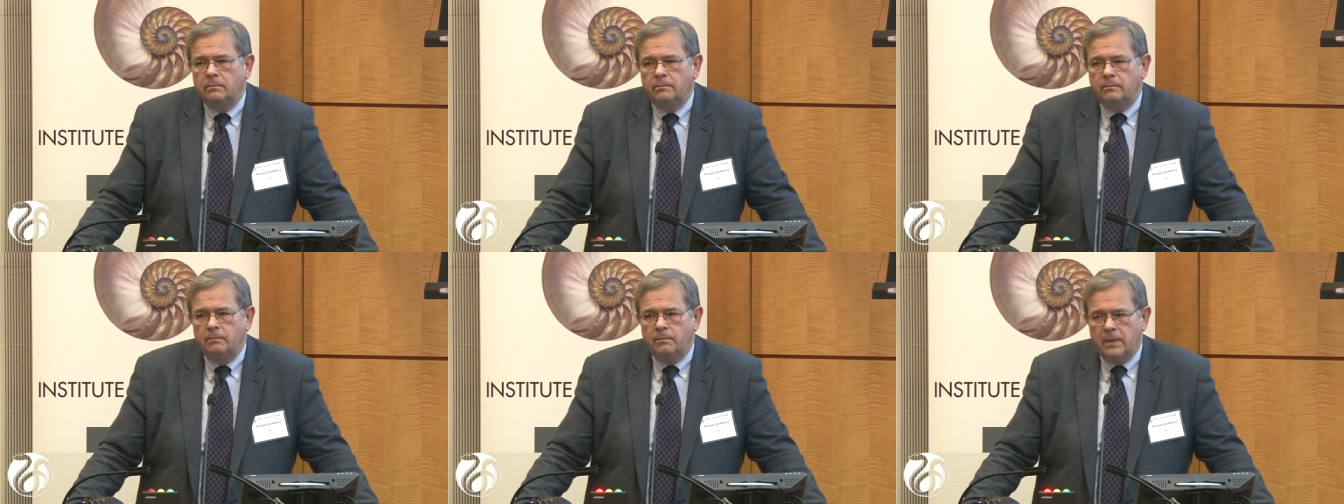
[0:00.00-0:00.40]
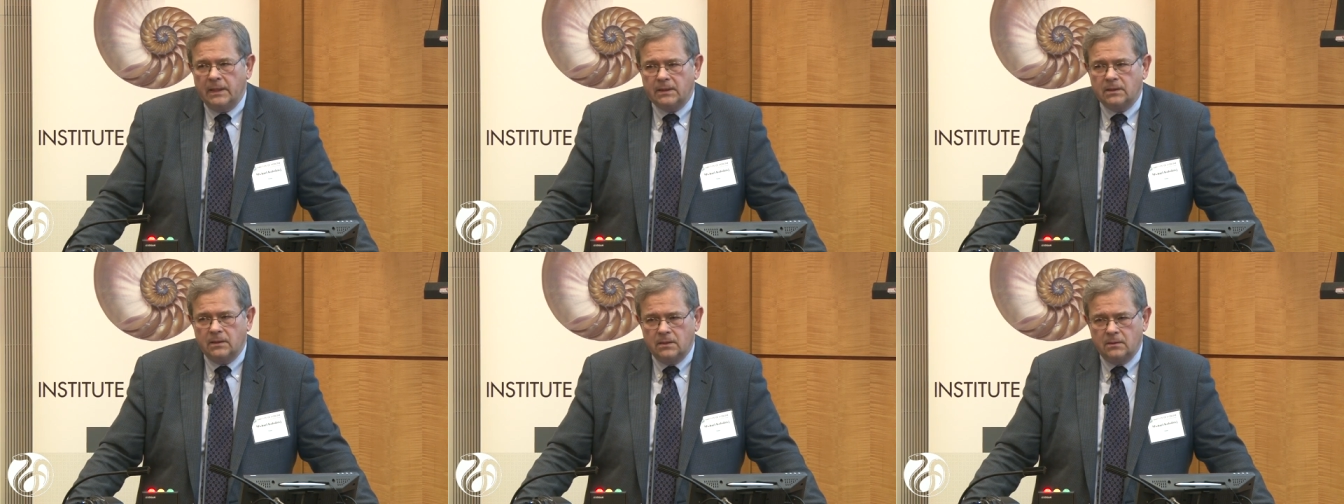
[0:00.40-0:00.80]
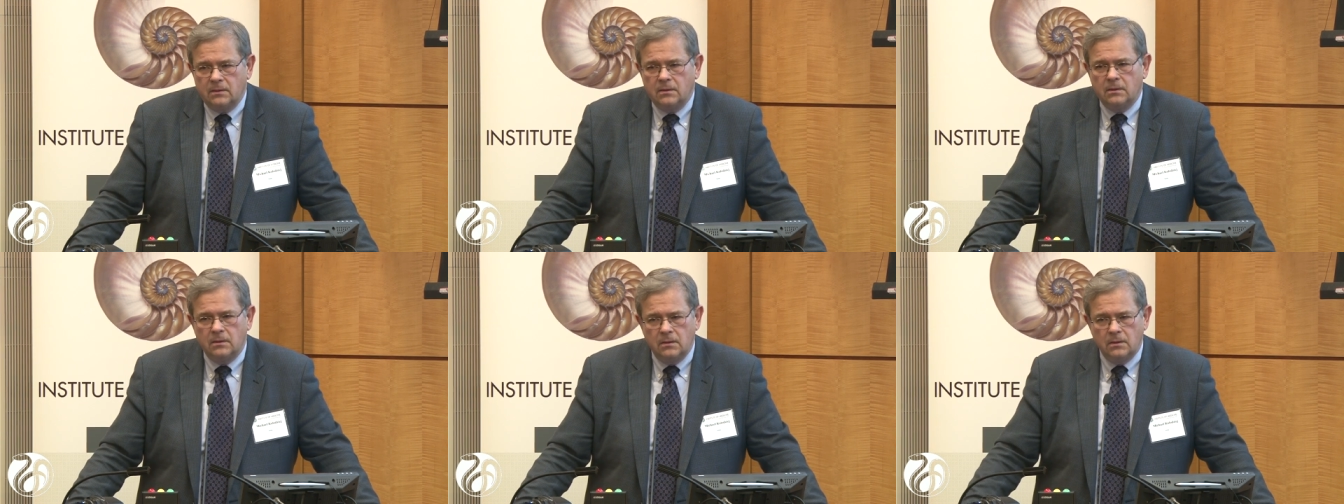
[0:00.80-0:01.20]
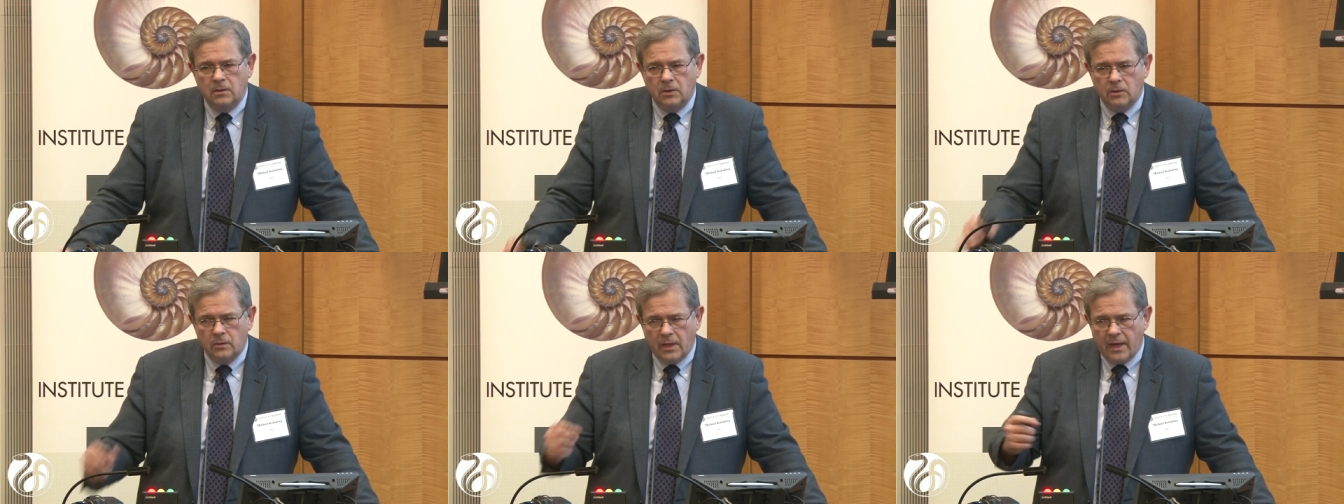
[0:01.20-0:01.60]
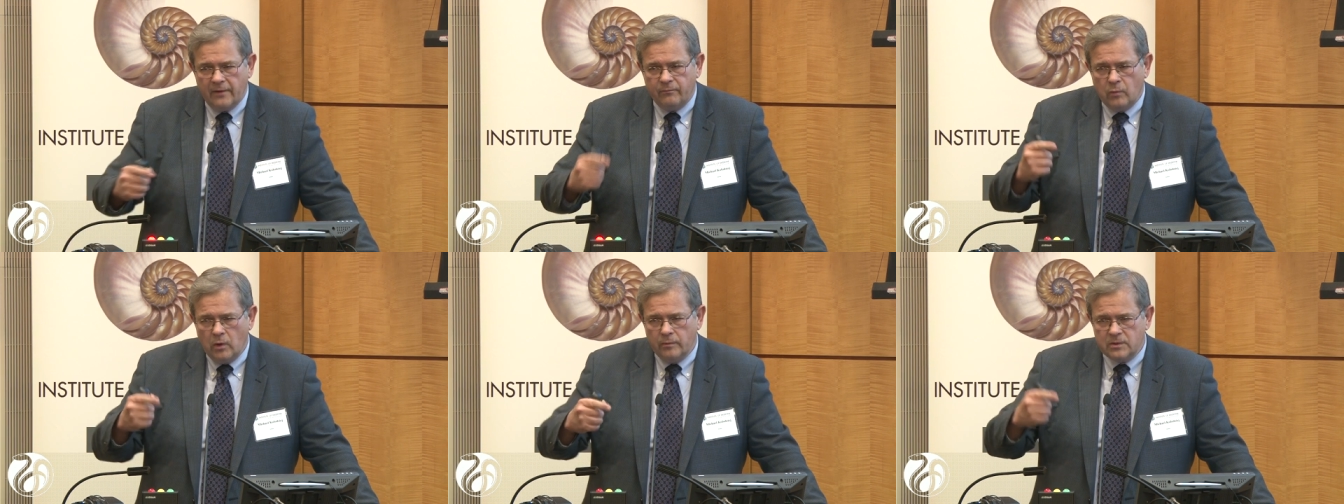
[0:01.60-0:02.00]
but you'd have
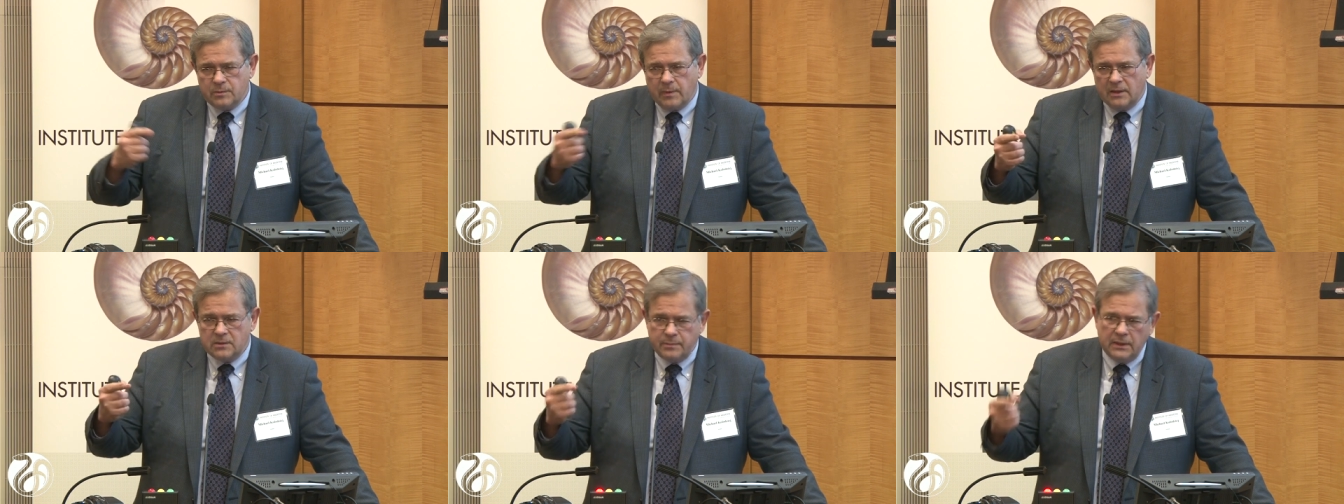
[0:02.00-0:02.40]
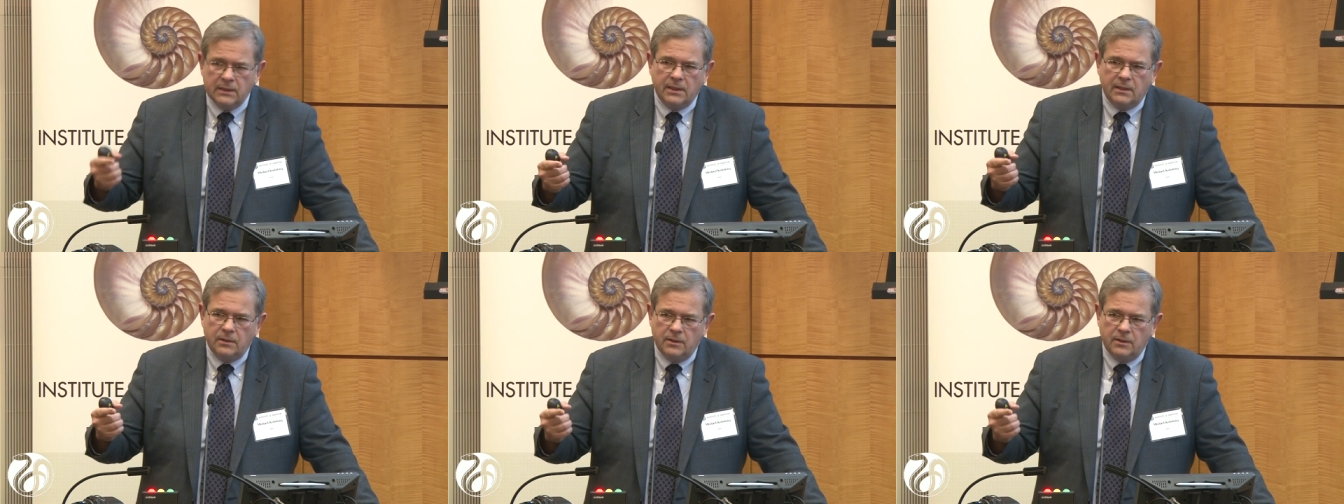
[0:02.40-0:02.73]
more responsibility.